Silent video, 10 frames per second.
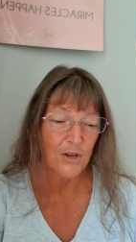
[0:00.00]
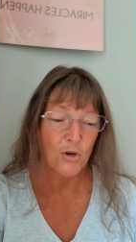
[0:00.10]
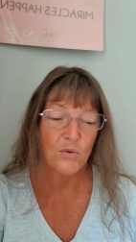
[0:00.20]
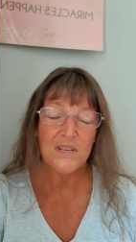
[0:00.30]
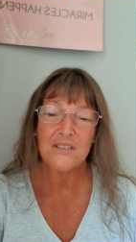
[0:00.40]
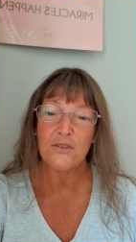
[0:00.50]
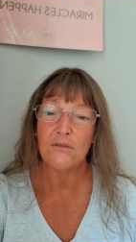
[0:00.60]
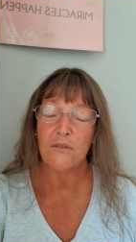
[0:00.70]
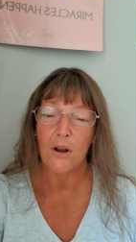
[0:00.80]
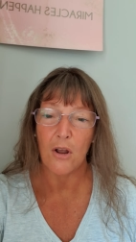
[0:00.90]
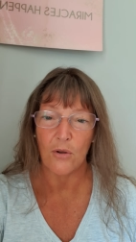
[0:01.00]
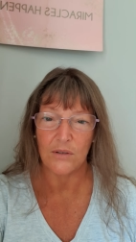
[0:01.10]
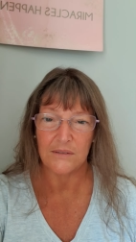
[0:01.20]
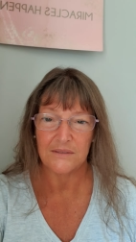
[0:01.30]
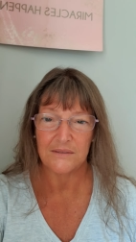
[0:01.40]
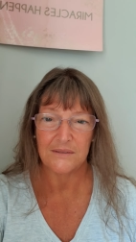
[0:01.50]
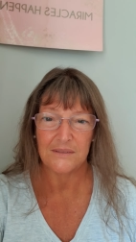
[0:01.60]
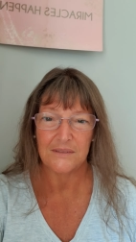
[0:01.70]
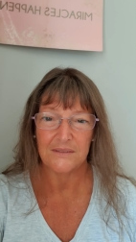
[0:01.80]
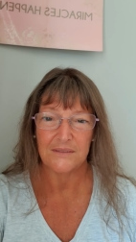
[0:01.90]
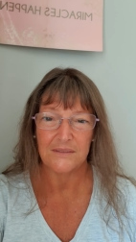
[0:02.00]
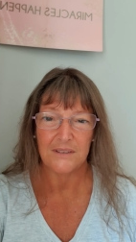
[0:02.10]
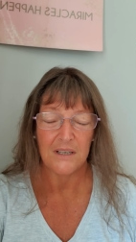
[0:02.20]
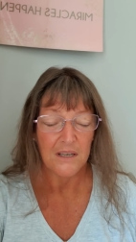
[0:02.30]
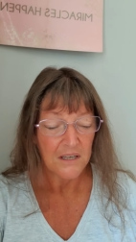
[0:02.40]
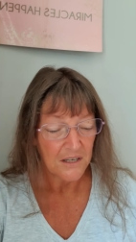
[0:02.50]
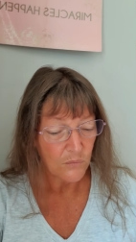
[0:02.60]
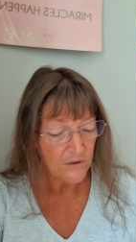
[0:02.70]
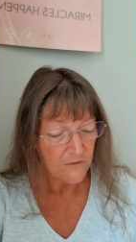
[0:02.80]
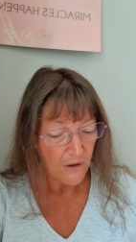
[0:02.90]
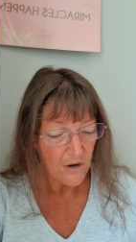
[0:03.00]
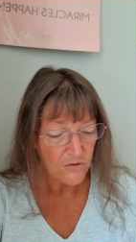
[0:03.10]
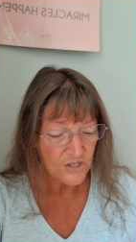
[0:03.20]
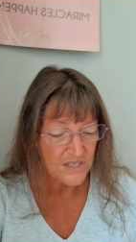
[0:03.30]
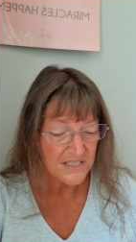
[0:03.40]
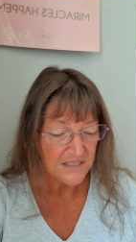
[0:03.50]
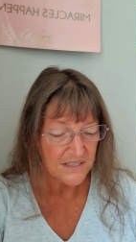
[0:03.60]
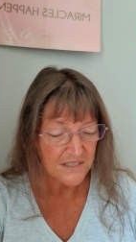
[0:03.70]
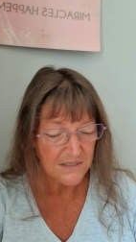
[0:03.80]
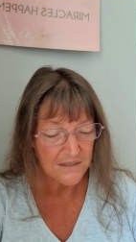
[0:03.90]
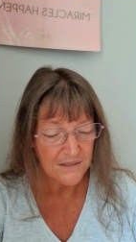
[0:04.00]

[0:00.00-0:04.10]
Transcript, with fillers: who it is you follow. If we follow Jesus,